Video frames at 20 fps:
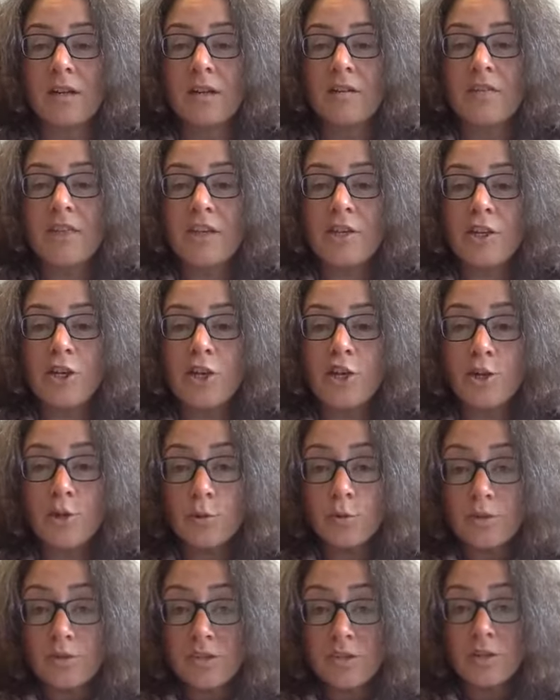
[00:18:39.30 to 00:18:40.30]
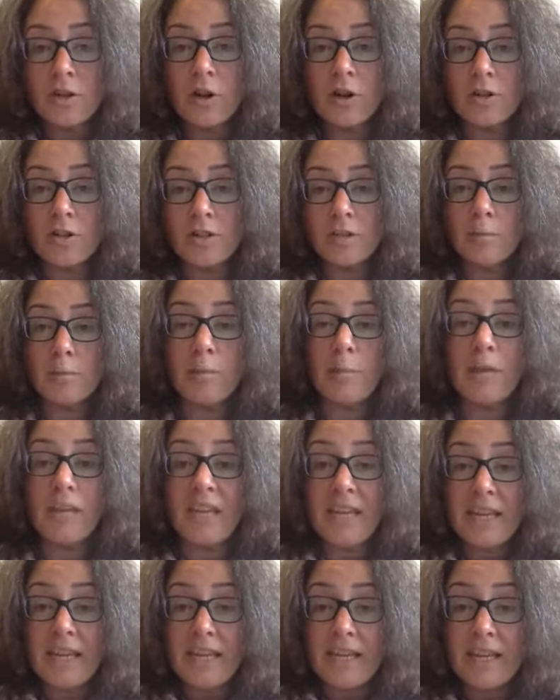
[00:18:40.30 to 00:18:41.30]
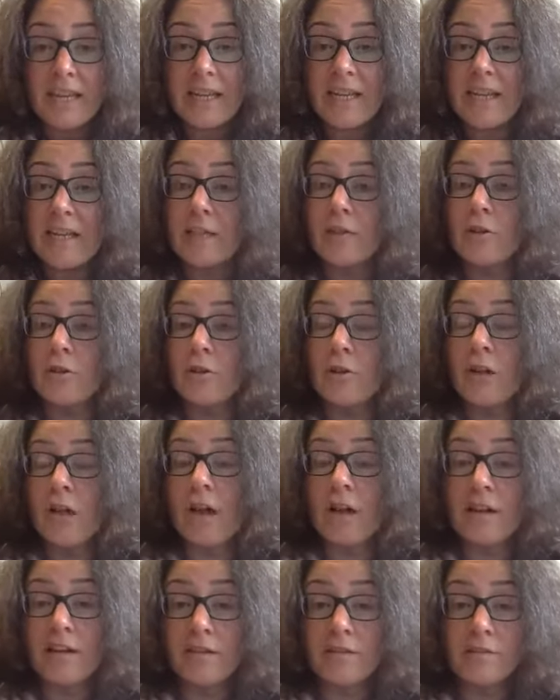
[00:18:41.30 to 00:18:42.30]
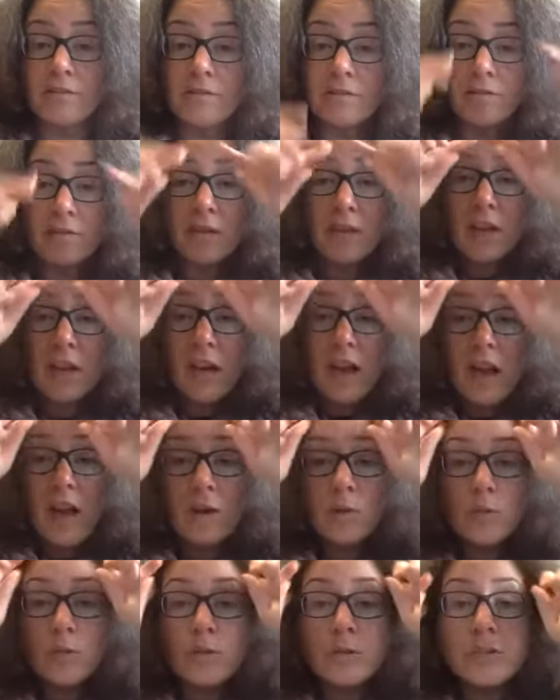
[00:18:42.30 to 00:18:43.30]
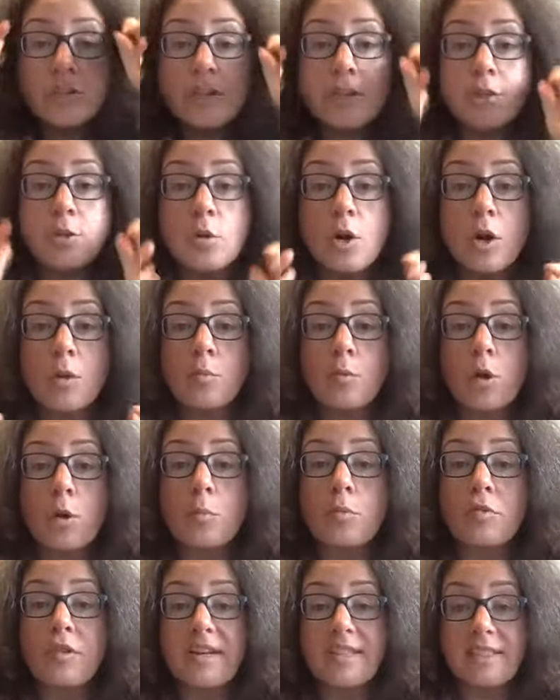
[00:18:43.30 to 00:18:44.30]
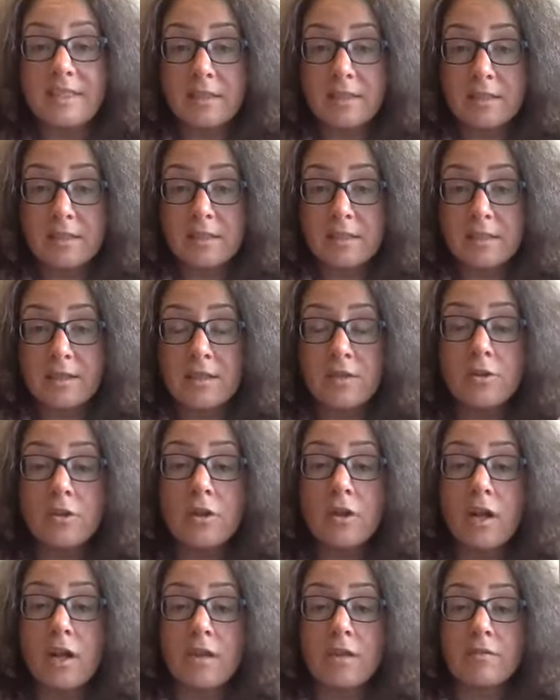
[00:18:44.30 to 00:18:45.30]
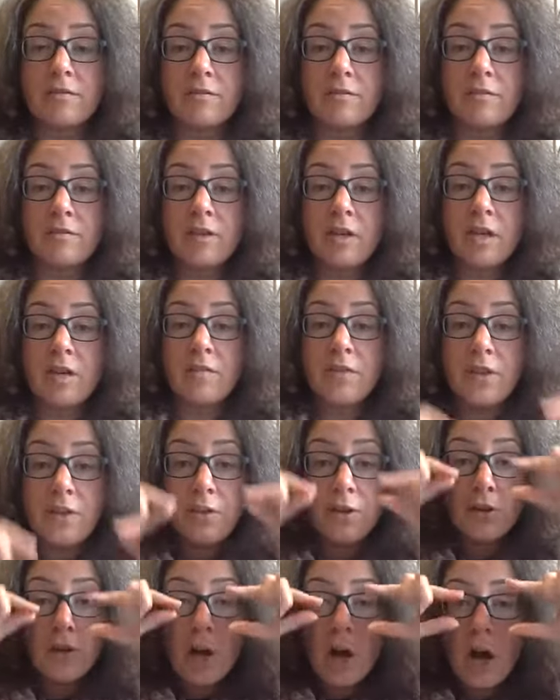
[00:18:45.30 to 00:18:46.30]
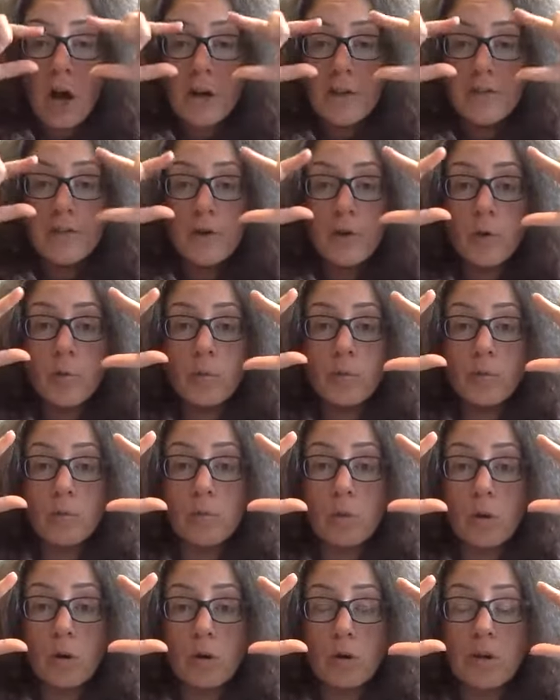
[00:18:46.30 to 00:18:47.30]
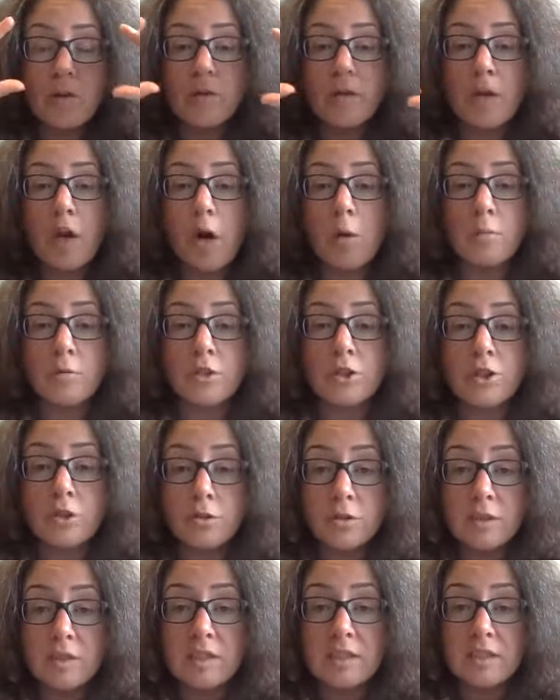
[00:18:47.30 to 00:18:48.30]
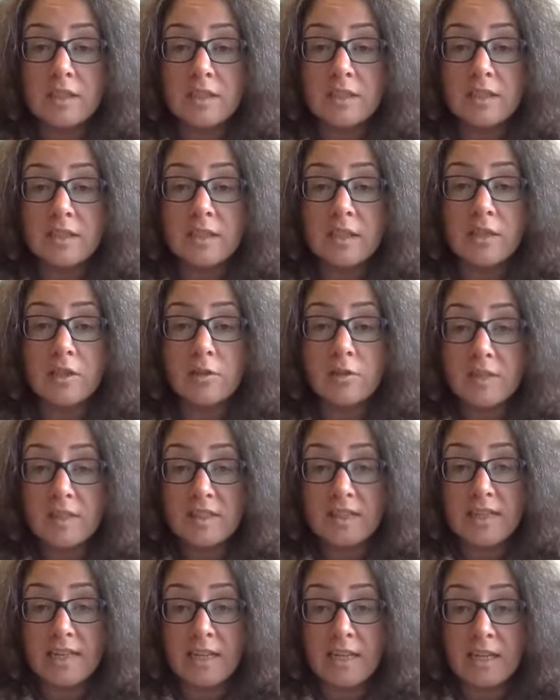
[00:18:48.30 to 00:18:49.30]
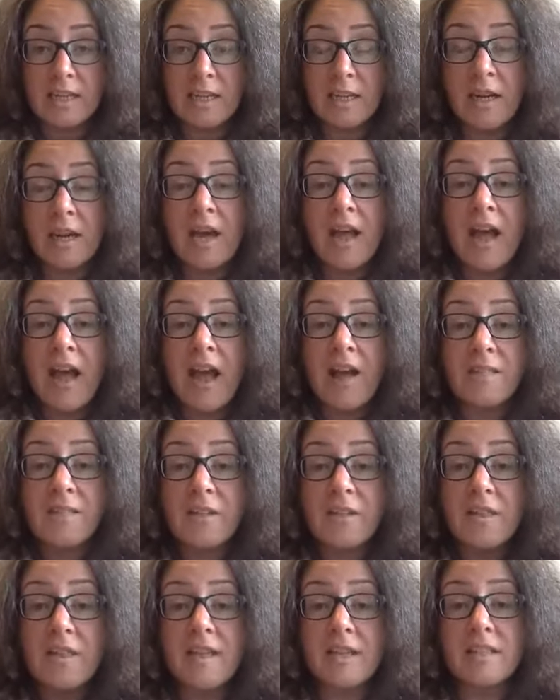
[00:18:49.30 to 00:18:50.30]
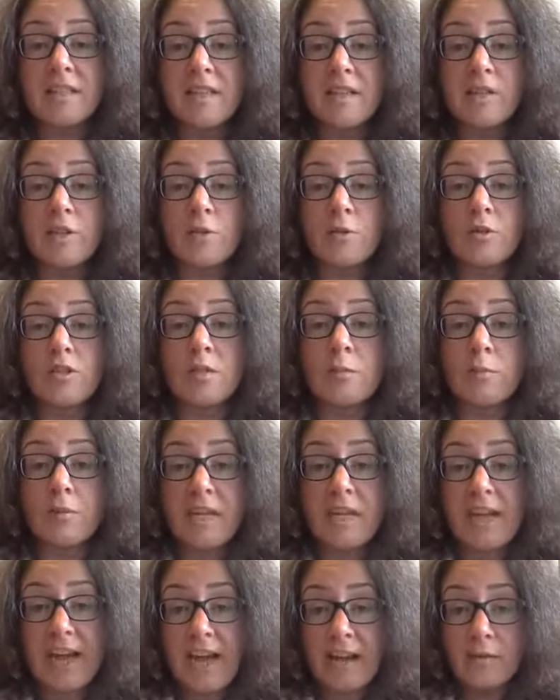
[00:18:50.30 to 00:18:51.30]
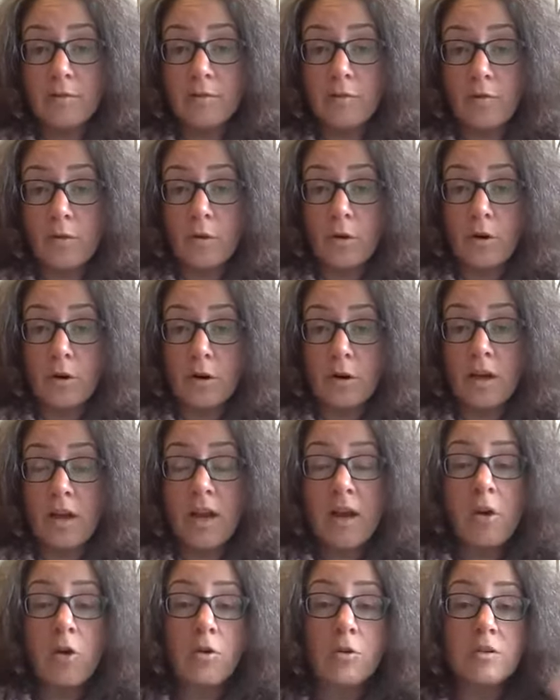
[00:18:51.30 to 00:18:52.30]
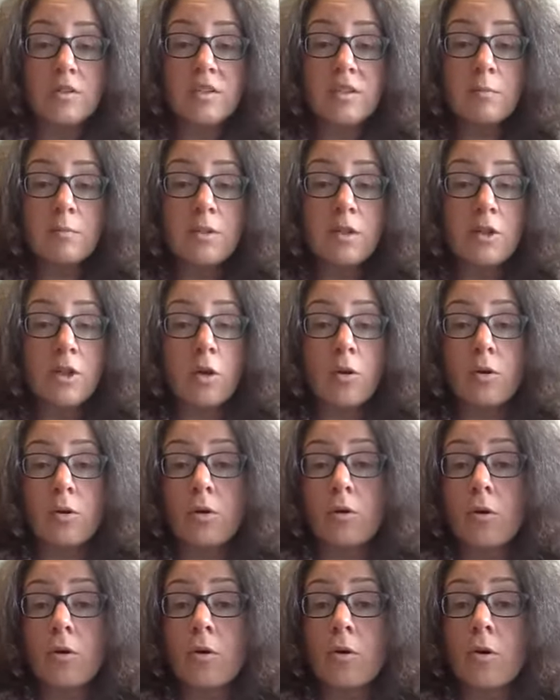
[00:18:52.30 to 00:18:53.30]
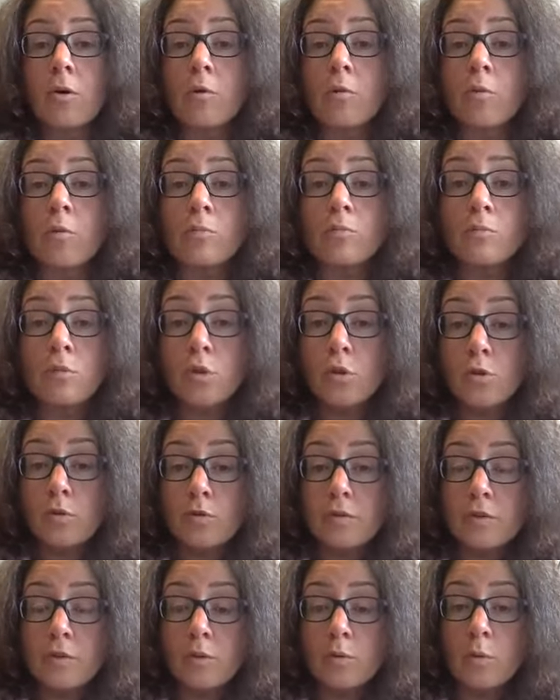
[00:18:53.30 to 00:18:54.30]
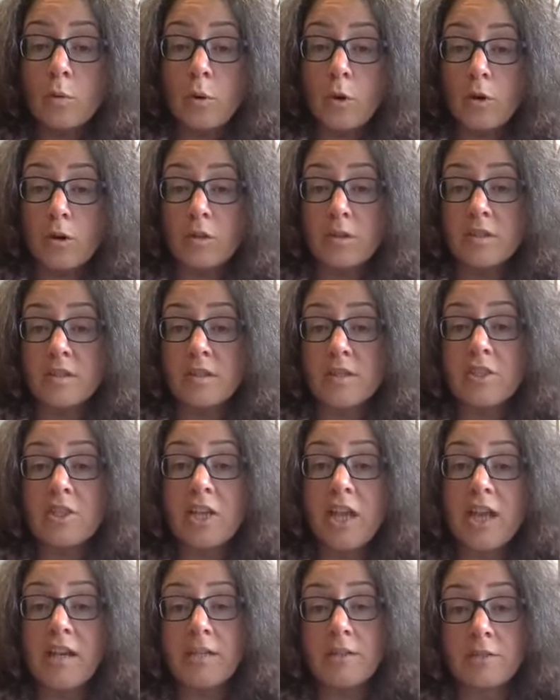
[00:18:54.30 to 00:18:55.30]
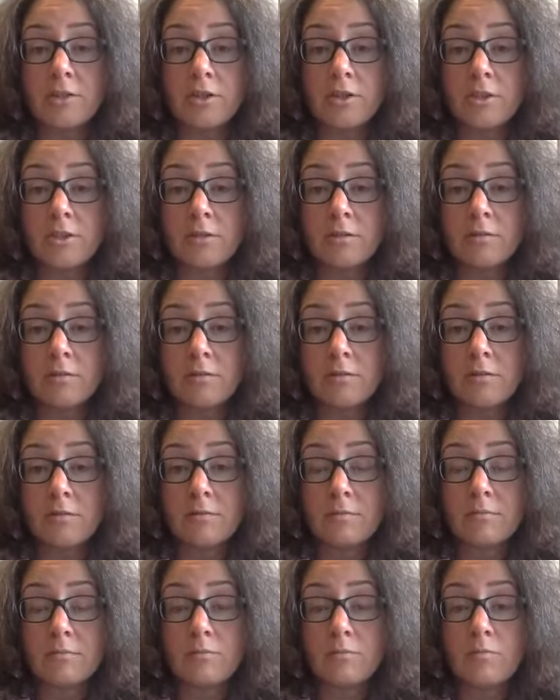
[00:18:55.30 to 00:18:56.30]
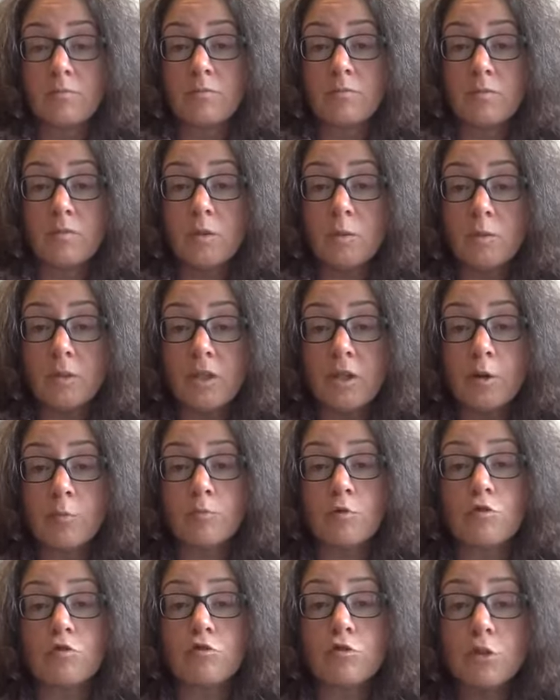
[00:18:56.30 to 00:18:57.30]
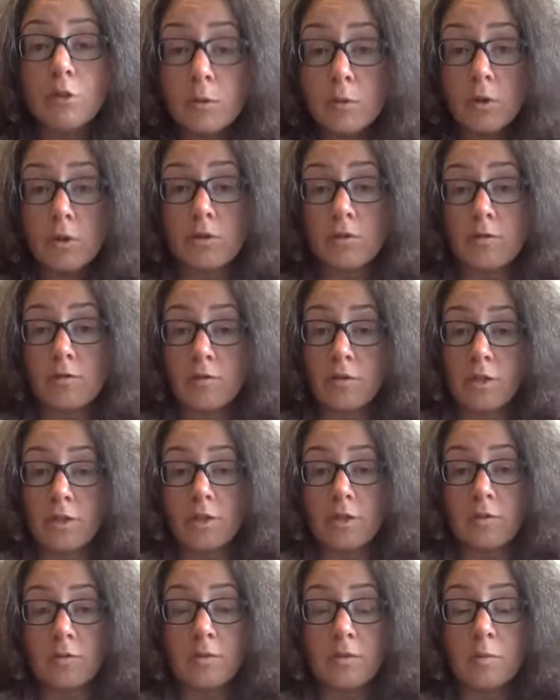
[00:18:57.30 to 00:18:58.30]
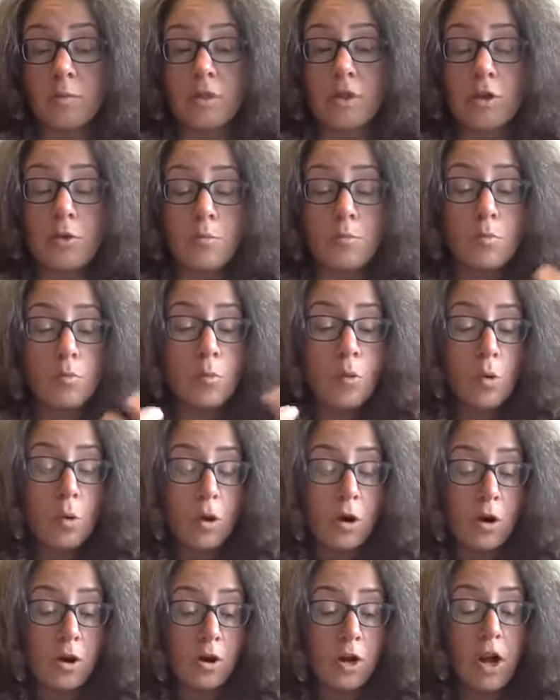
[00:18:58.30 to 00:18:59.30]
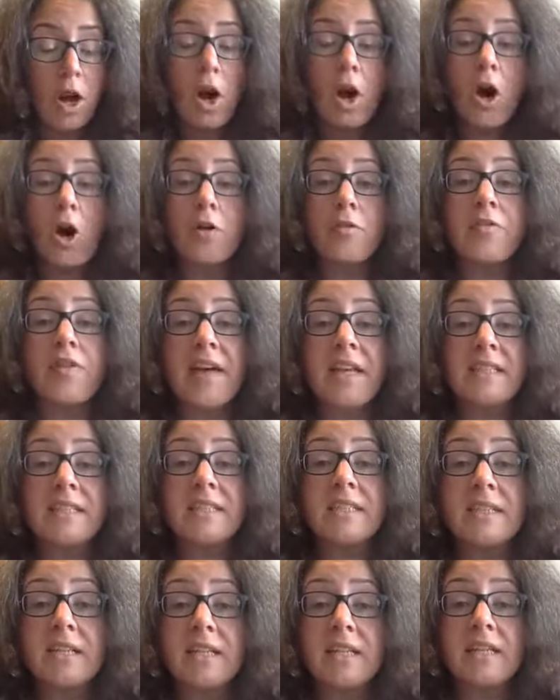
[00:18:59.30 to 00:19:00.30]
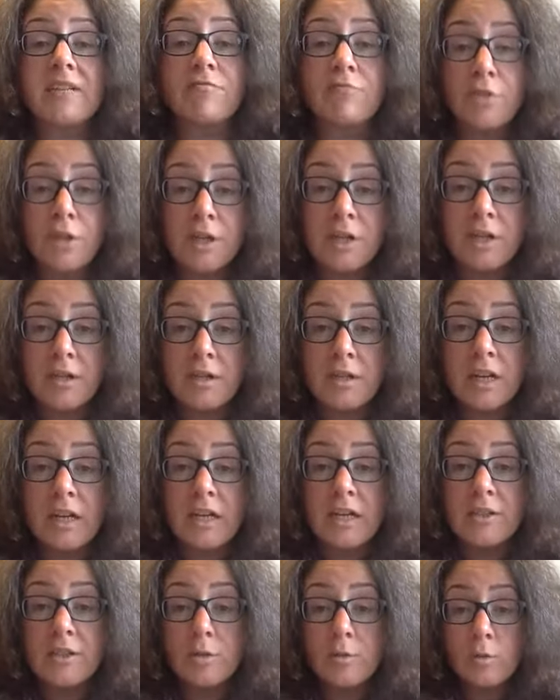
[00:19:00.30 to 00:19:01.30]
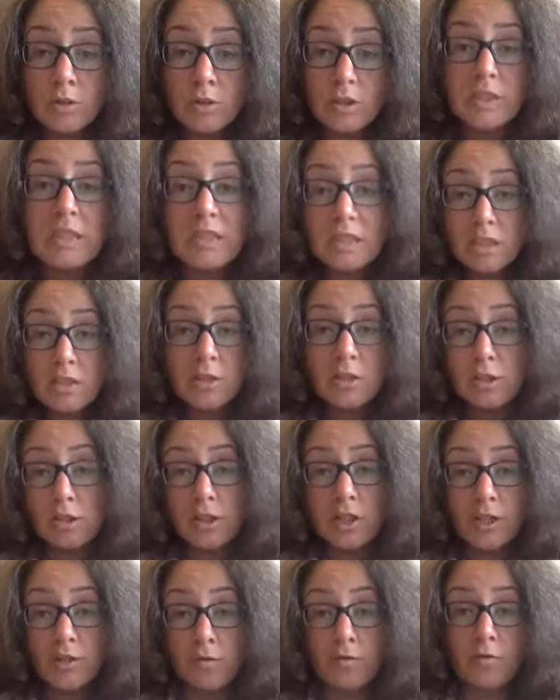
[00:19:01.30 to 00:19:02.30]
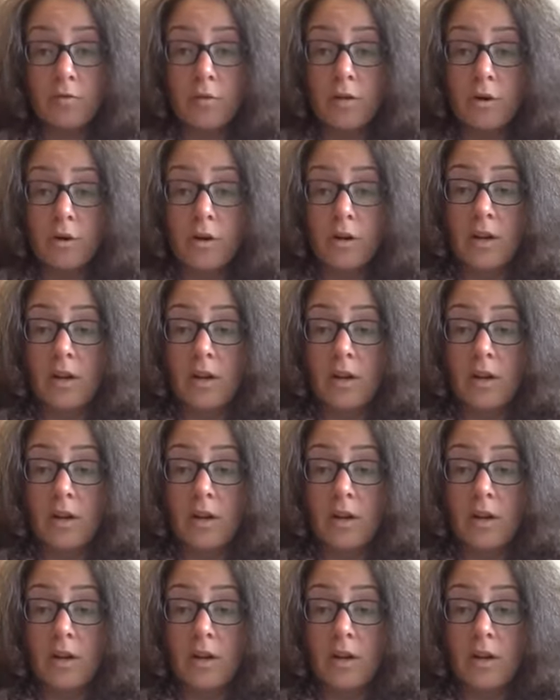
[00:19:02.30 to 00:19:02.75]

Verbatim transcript: Then you start to be in your life. And once you are more present in your life, then your eyes open more, and the opportunities that you see and the things that you speak out for, or, you know, or move towards change. To become truer for you, to become more authentically real to it is you're looking for.